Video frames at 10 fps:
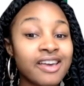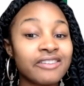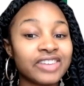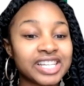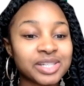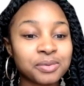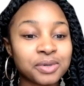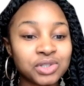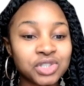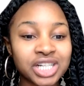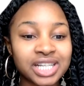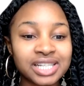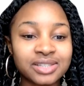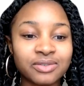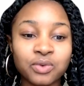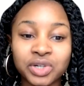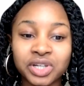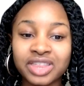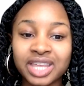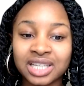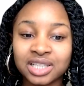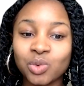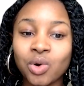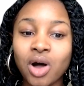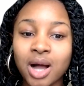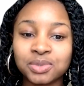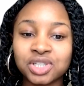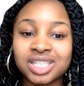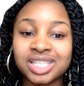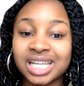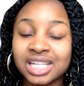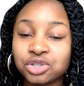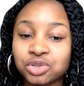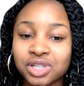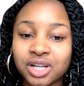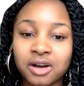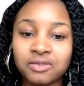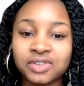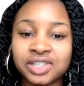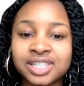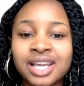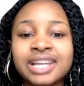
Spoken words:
Fast Approaching is the 40th Annual Options Industry Conference